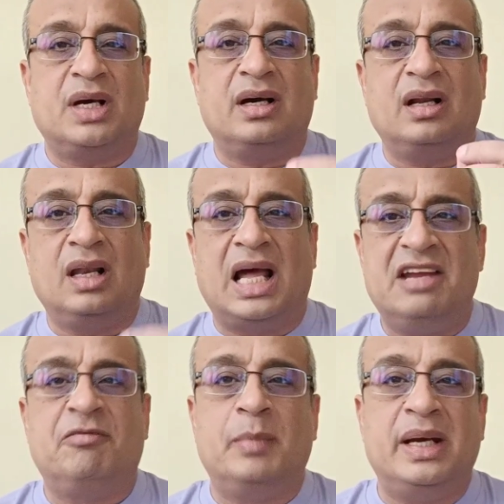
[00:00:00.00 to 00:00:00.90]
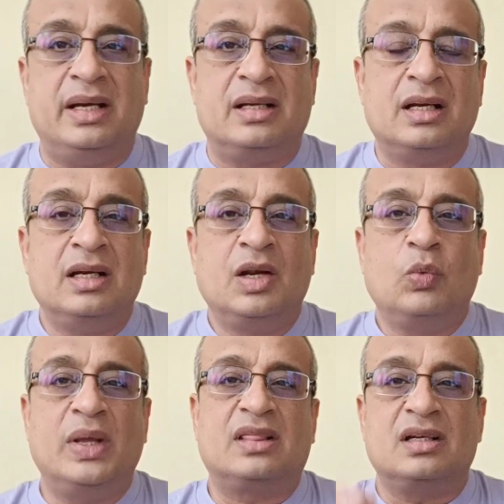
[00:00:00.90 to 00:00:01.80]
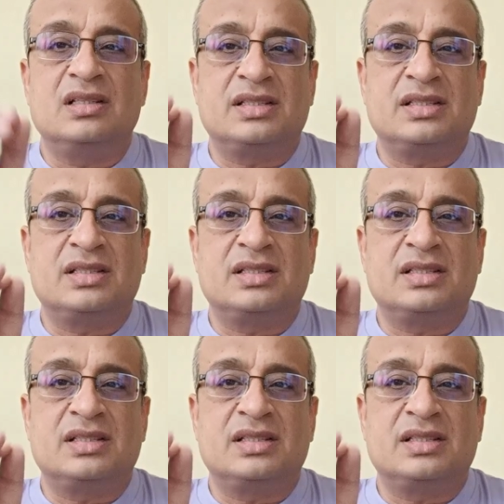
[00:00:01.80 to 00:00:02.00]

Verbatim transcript: uh, Live Mint with